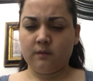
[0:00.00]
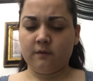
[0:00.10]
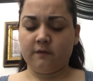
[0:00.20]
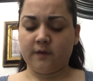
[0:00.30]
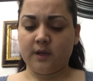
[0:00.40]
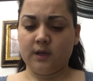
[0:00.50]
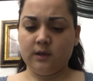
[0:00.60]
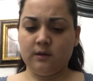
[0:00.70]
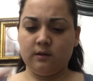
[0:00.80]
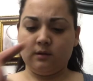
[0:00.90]

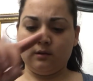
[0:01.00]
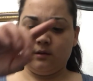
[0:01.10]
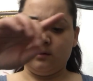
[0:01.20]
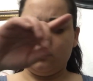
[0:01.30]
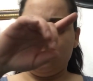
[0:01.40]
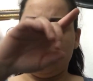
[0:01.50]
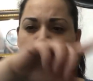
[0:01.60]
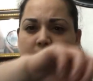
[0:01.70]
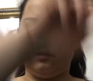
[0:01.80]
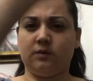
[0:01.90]
vein,
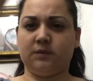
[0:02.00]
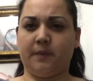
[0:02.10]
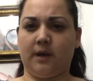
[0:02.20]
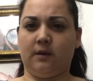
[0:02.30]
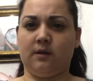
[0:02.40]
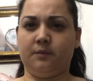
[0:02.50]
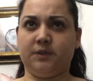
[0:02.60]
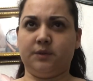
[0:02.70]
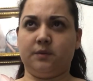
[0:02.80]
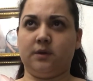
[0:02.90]
and then goes back up
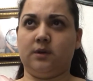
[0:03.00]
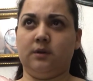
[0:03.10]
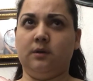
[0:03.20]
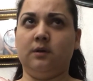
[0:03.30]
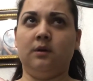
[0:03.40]
to the